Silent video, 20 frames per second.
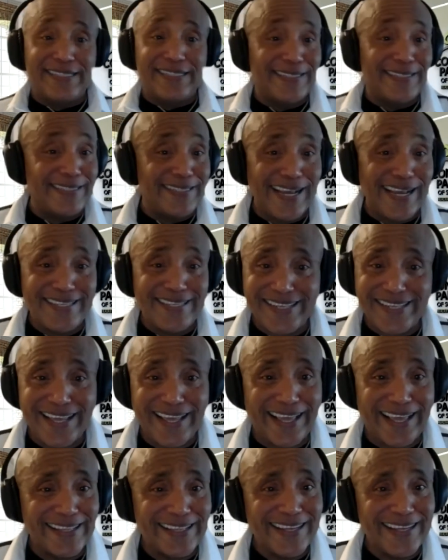That's
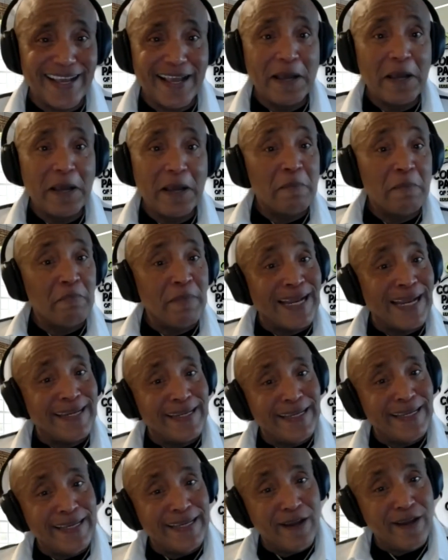it. My
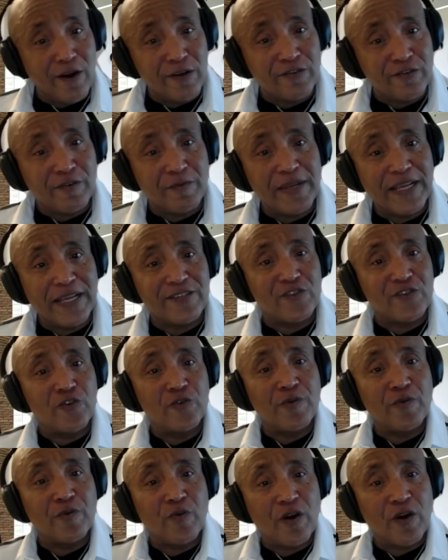knee hurts from that
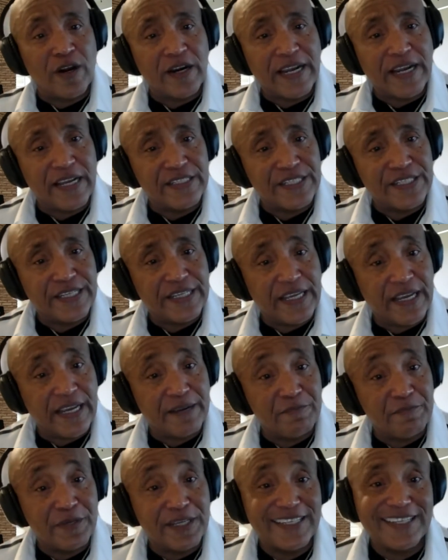stupid workout she gave
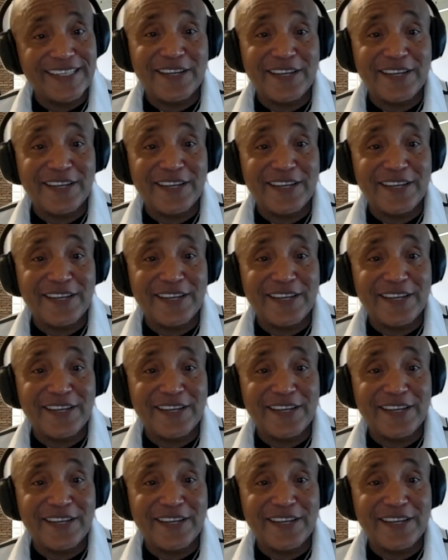me. You know,